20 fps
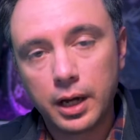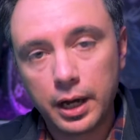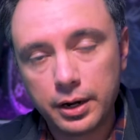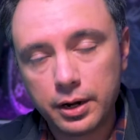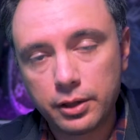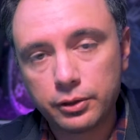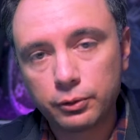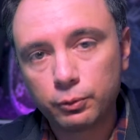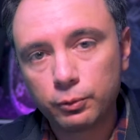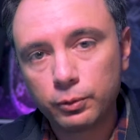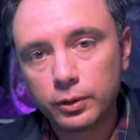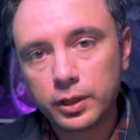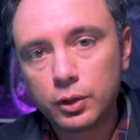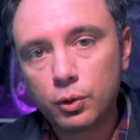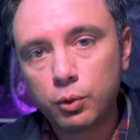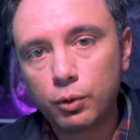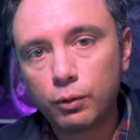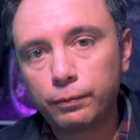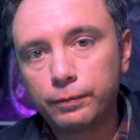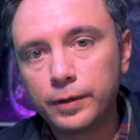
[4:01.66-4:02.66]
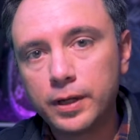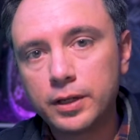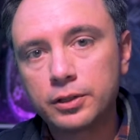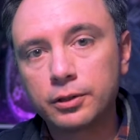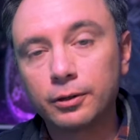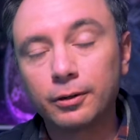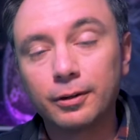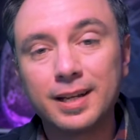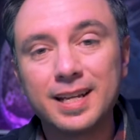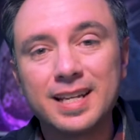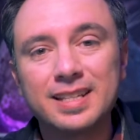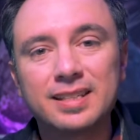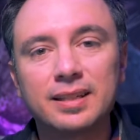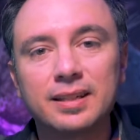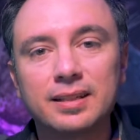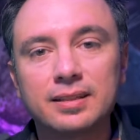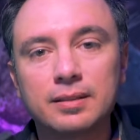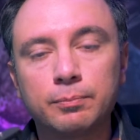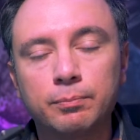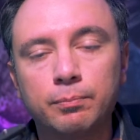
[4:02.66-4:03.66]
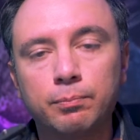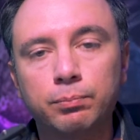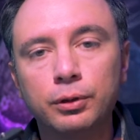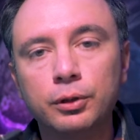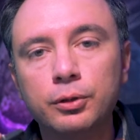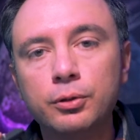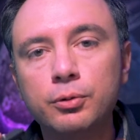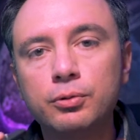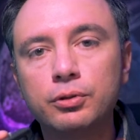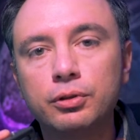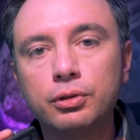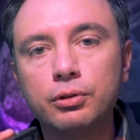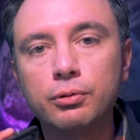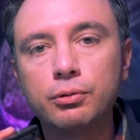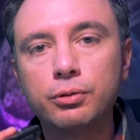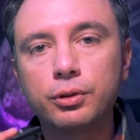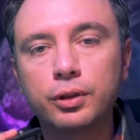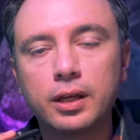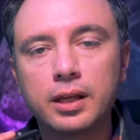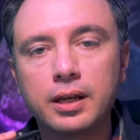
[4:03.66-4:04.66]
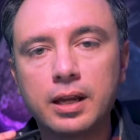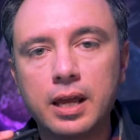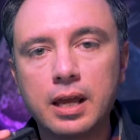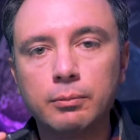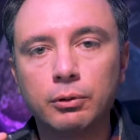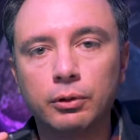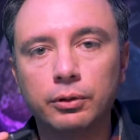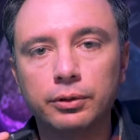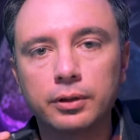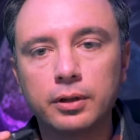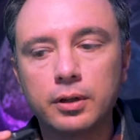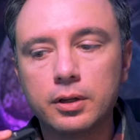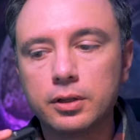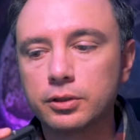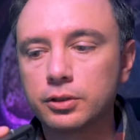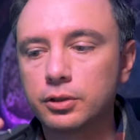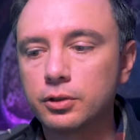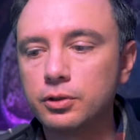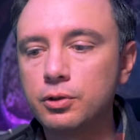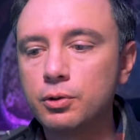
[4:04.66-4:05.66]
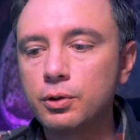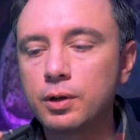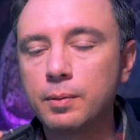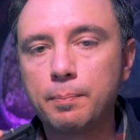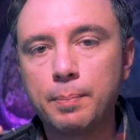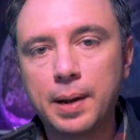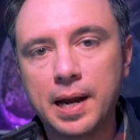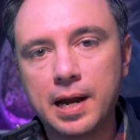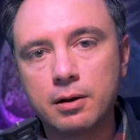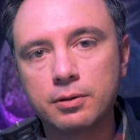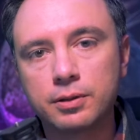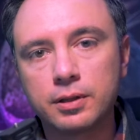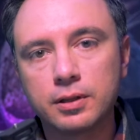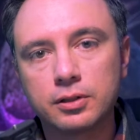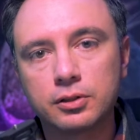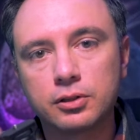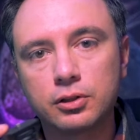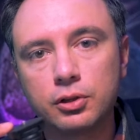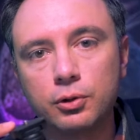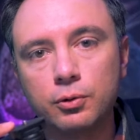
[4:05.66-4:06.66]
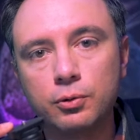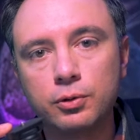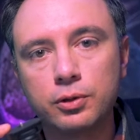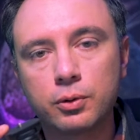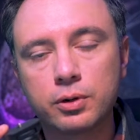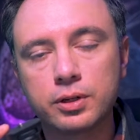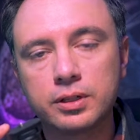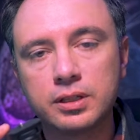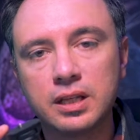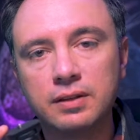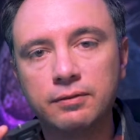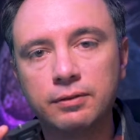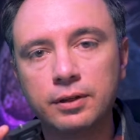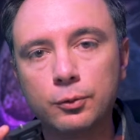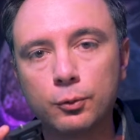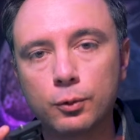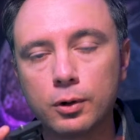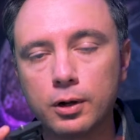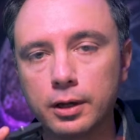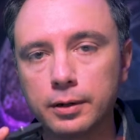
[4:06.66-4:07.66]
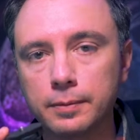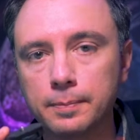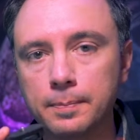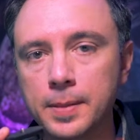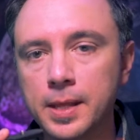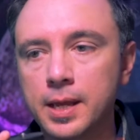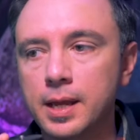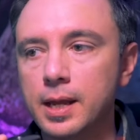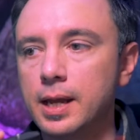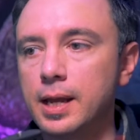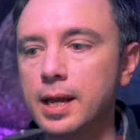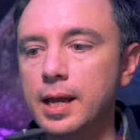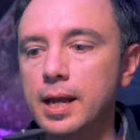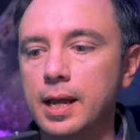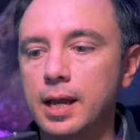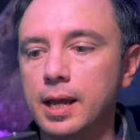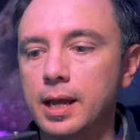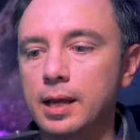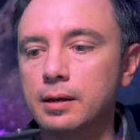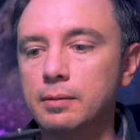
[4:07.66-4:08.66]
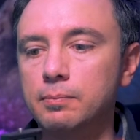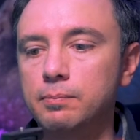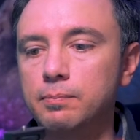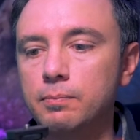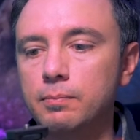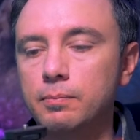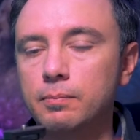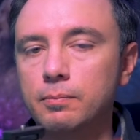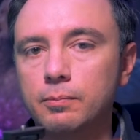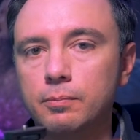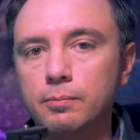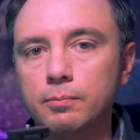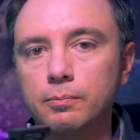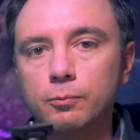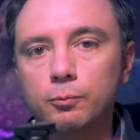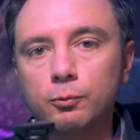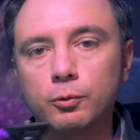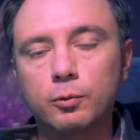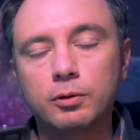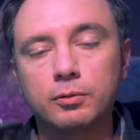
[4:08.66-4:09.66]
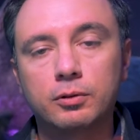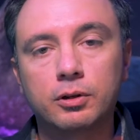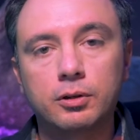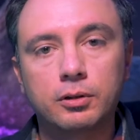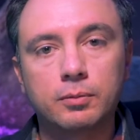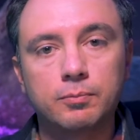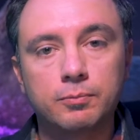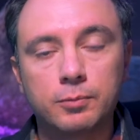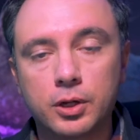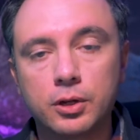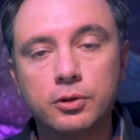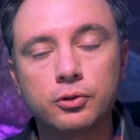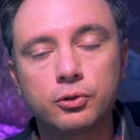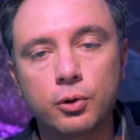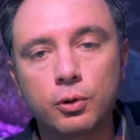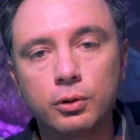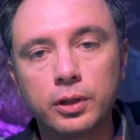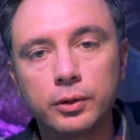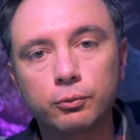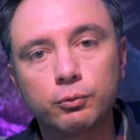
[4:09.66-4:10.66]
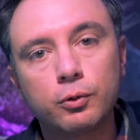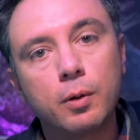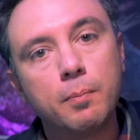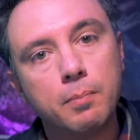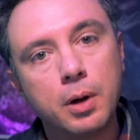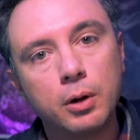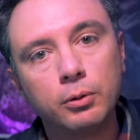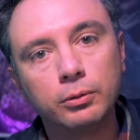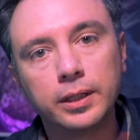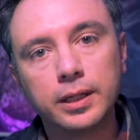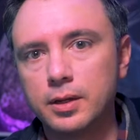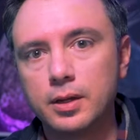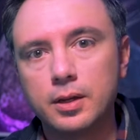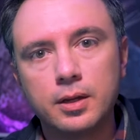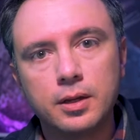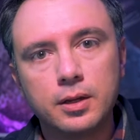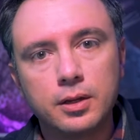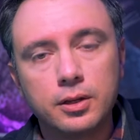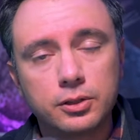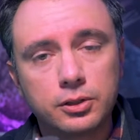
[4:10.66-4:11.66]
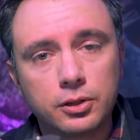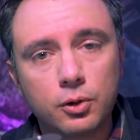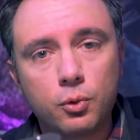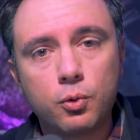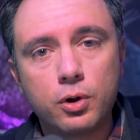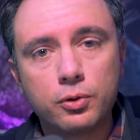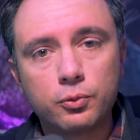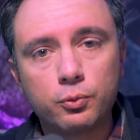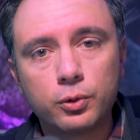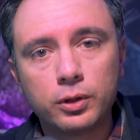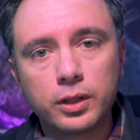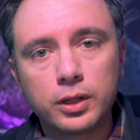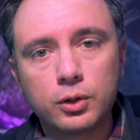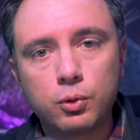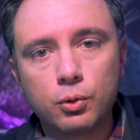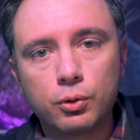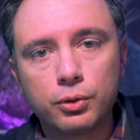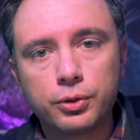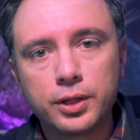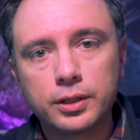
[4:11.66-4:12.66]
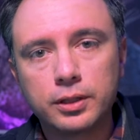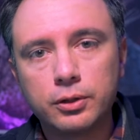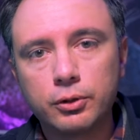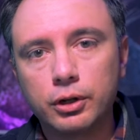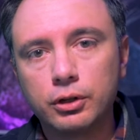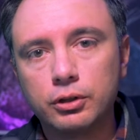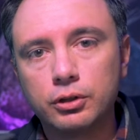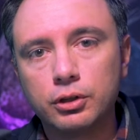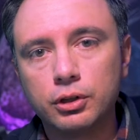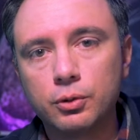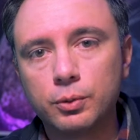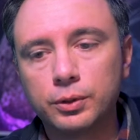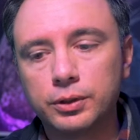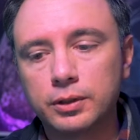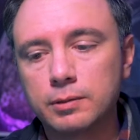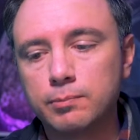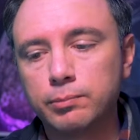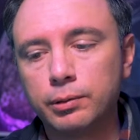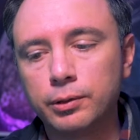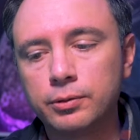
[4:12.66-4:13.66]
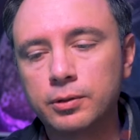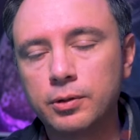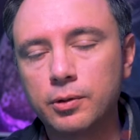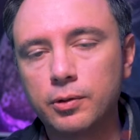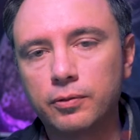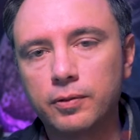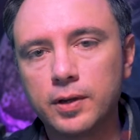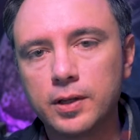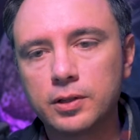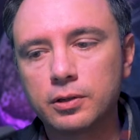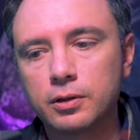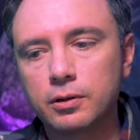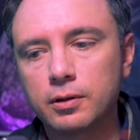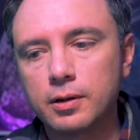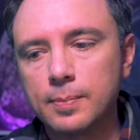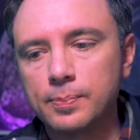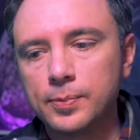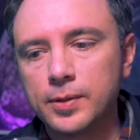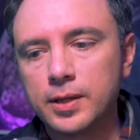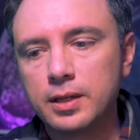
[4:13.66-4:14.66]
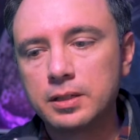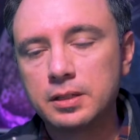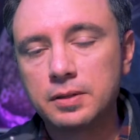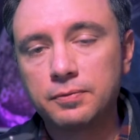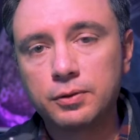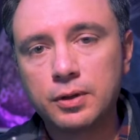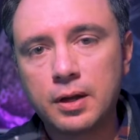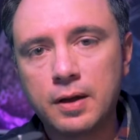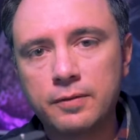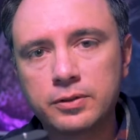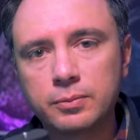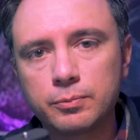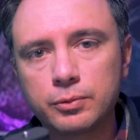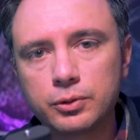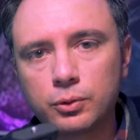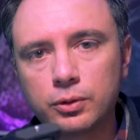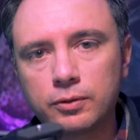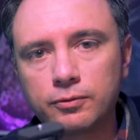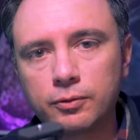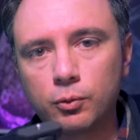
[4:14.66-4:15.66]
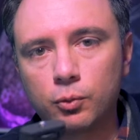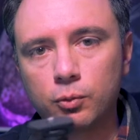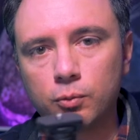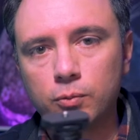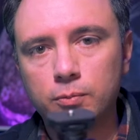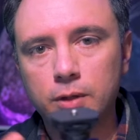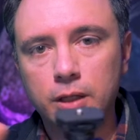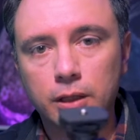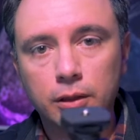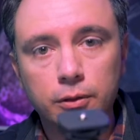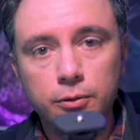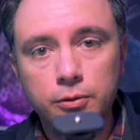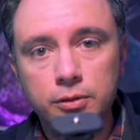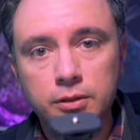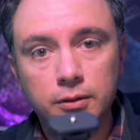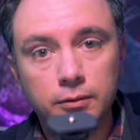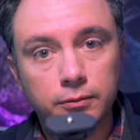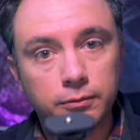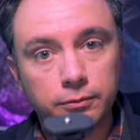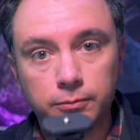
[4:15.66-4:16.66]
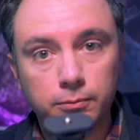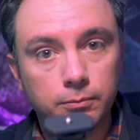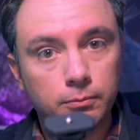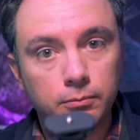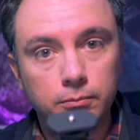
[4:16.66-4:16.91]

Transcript: another really cool feature is it's Bluetooth enabled. So you can pair this to your ZV-1 and control it remotely. So one really cool thing you could do with this Bluetooth feature is if you have some sort of a elusive